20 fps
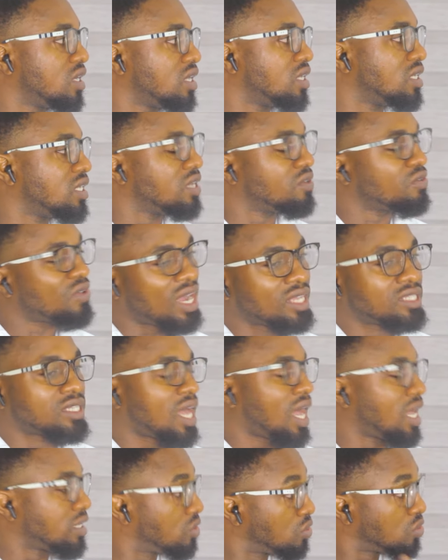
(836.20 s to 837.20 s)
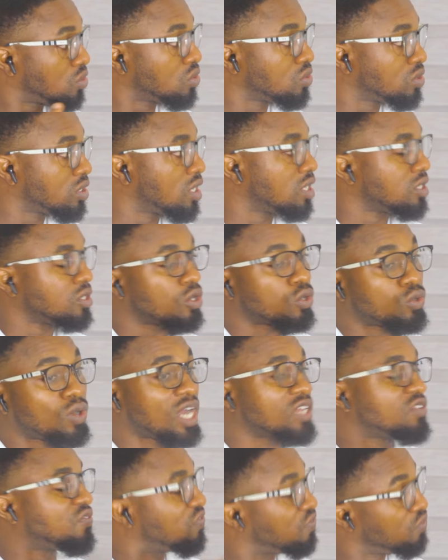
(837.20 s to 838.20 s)
The right attitude, the
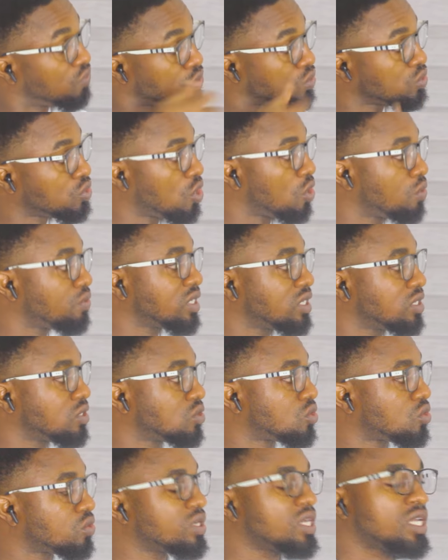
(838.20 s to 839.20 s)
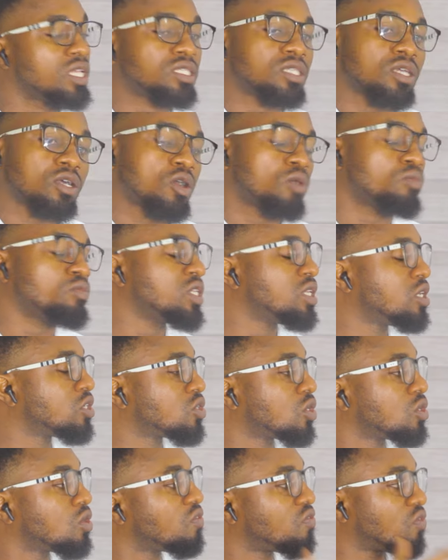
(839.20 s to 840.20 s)
right food going into, it's a
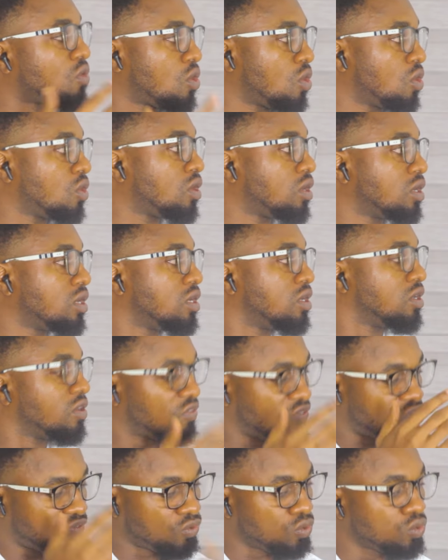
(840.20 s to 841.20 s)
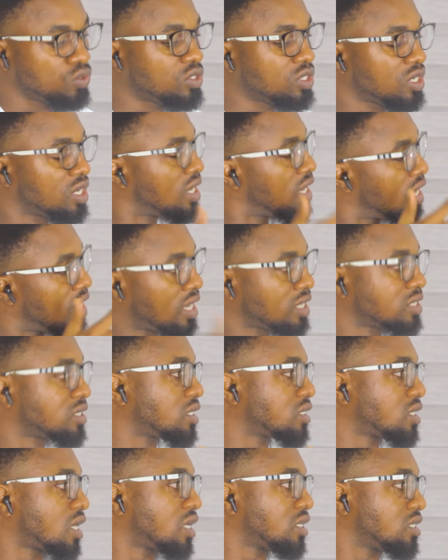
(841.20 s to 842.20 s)
combination of all. Food,
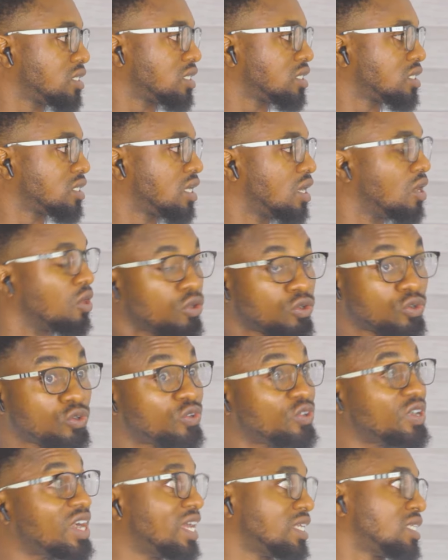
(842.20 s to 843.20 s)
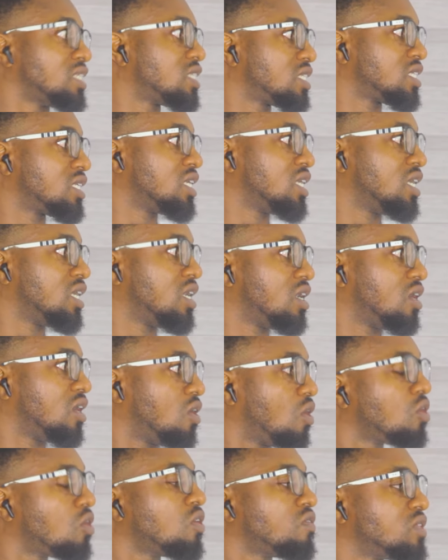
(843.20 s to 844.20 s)
exercises, rest.
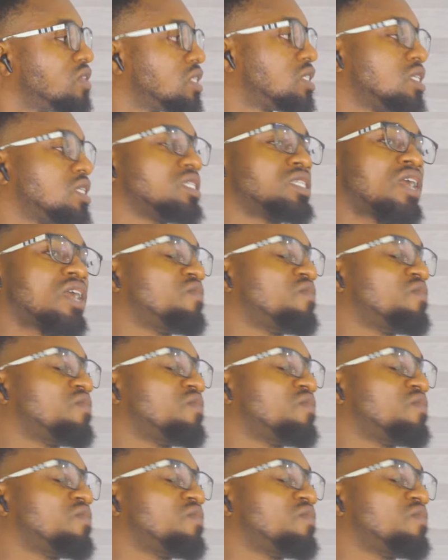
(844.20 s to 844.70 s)
All of these things are